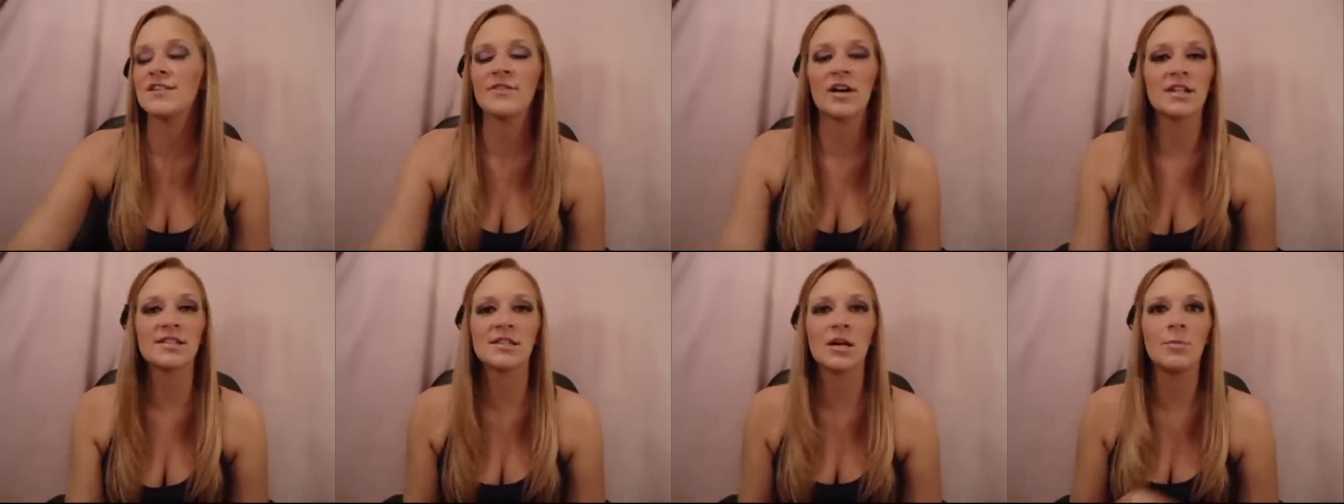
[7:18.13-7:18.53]

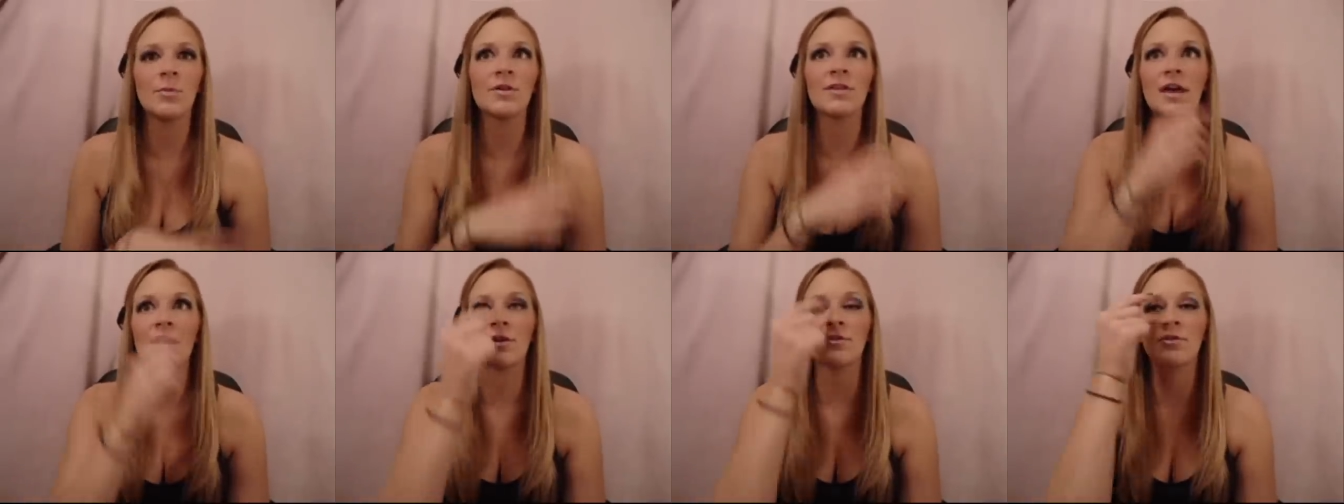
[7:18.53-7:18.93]
I've got some
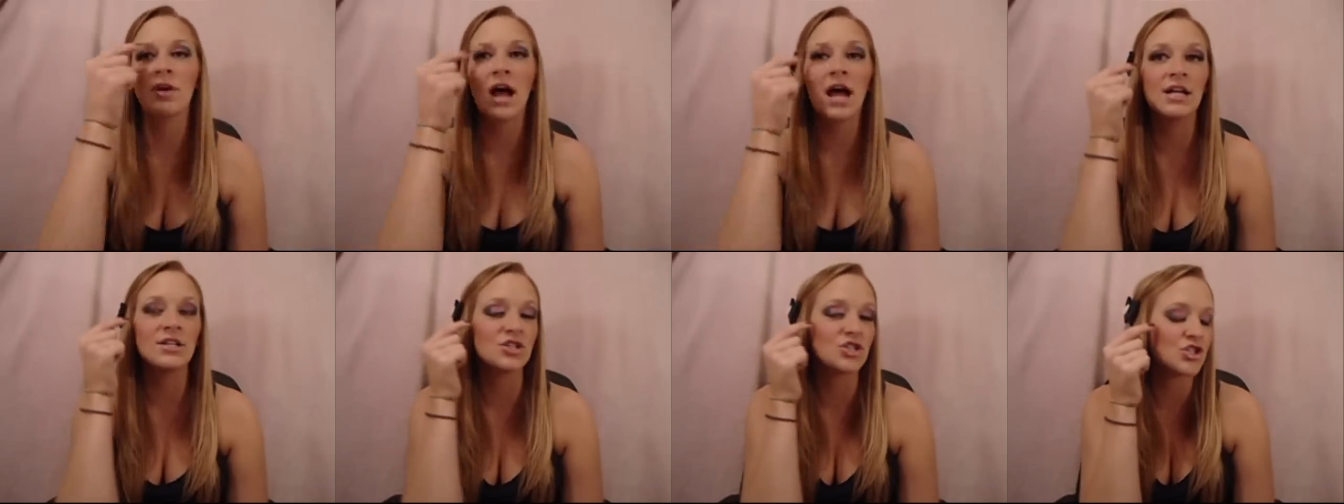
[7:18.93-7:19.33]
with, like,
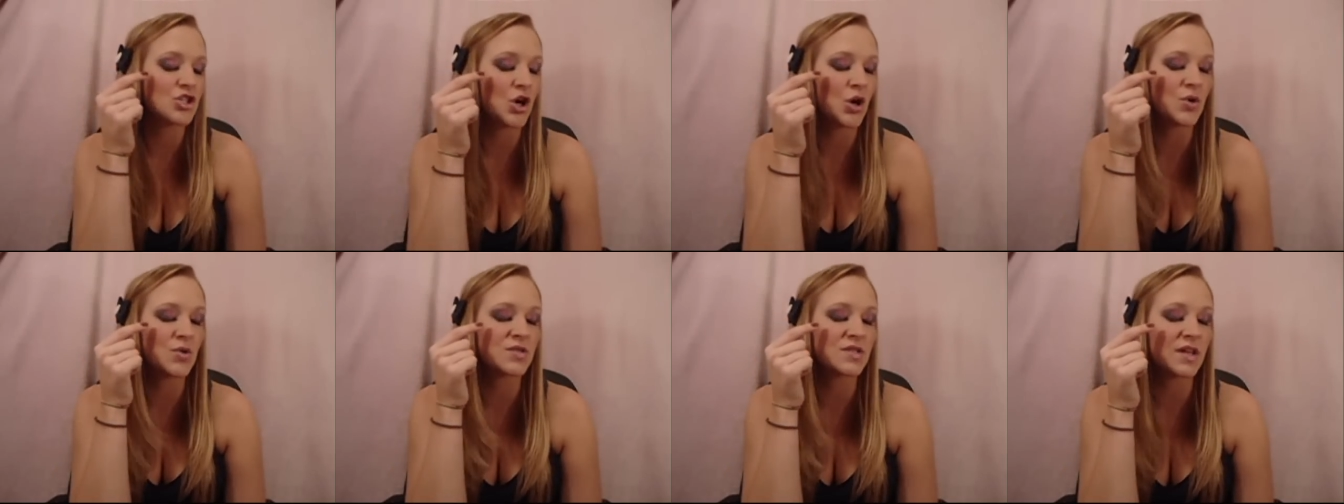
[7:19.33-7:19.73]

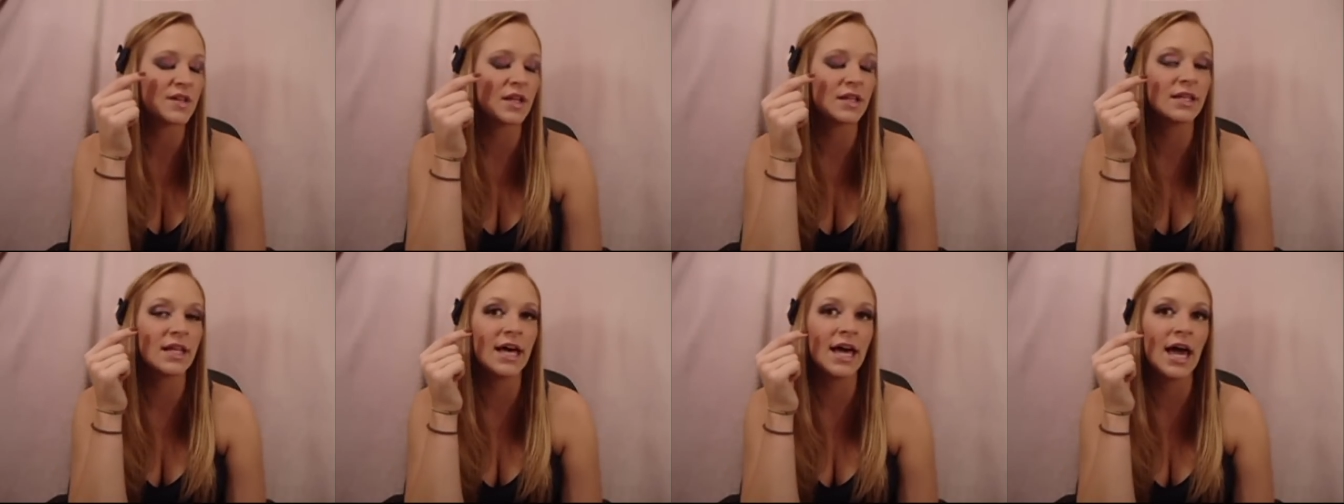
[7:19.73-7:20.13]
rhinestones on
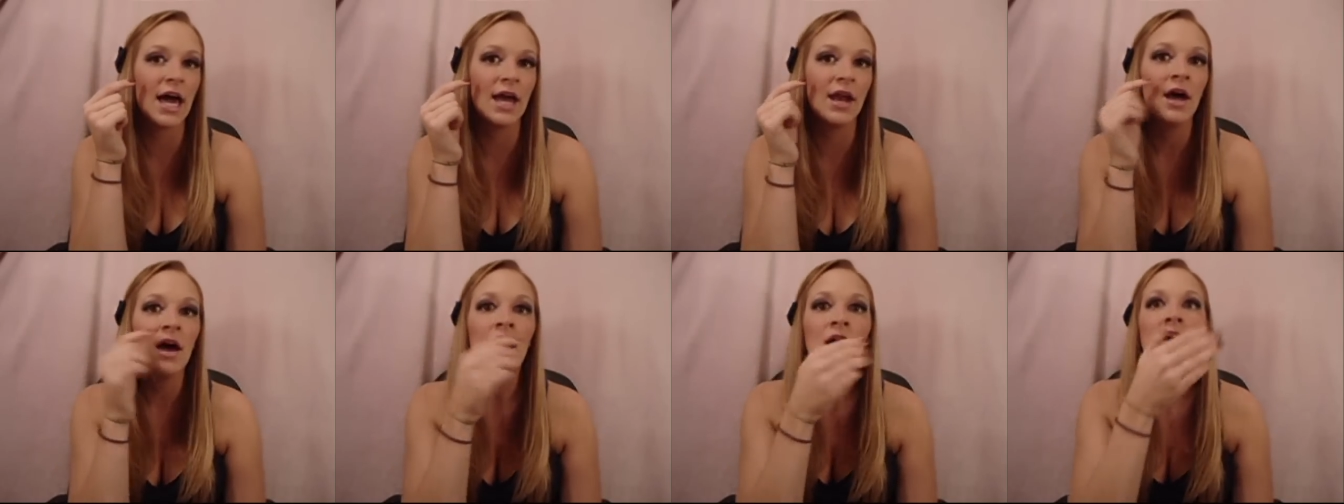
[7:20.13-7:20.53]
the
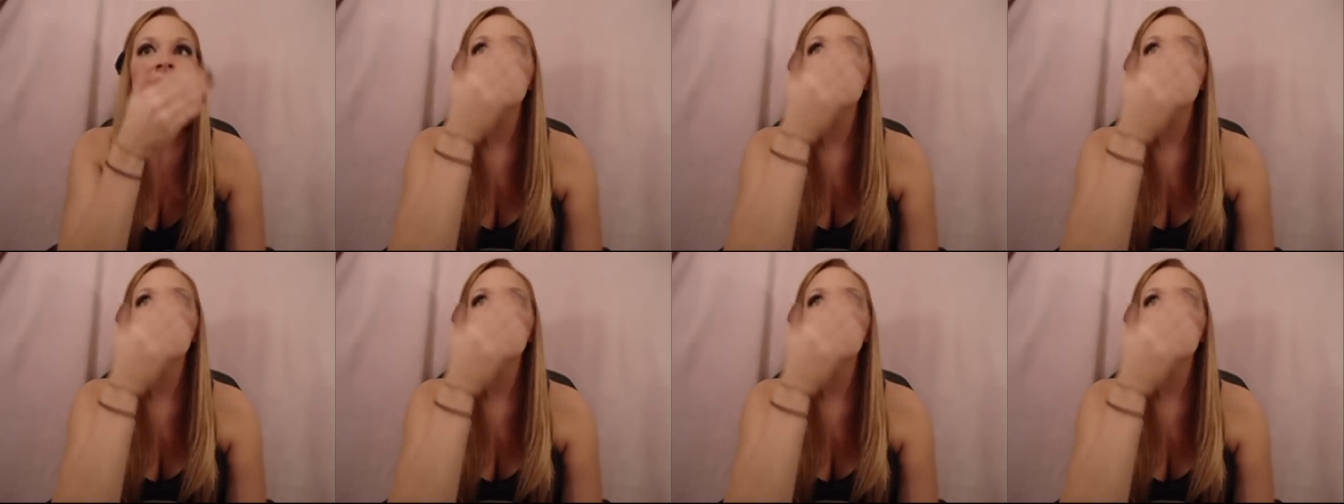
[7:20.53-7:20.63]
lid,